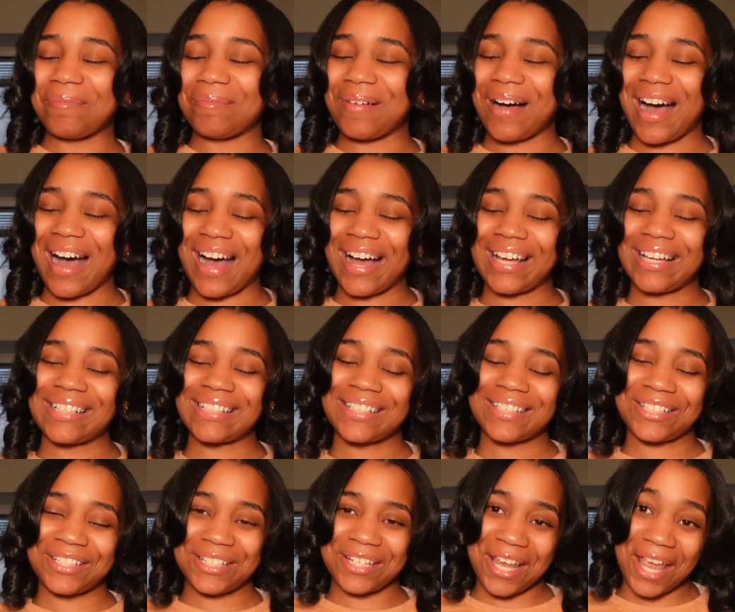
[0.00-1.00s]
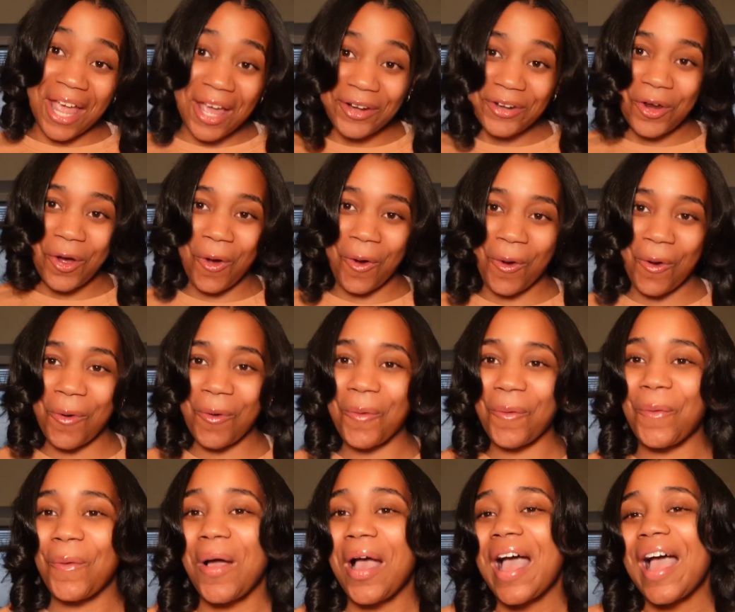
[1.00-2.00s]
my
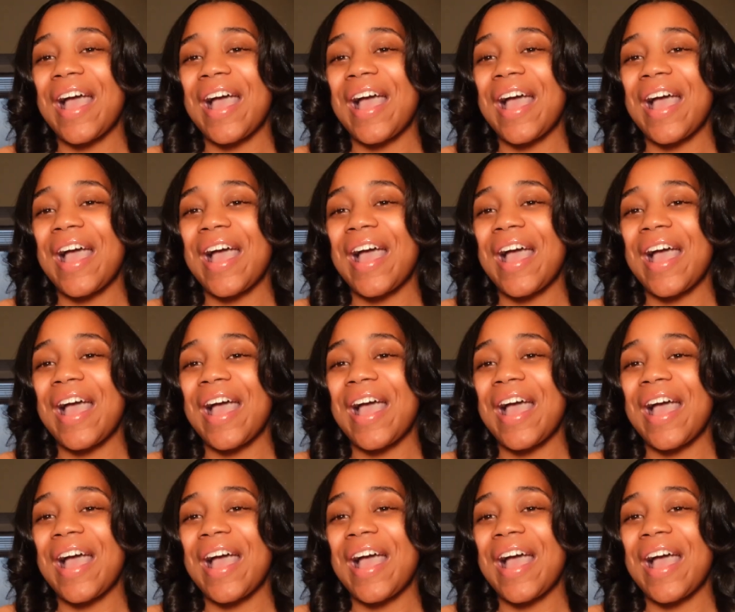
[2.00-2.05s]
channel.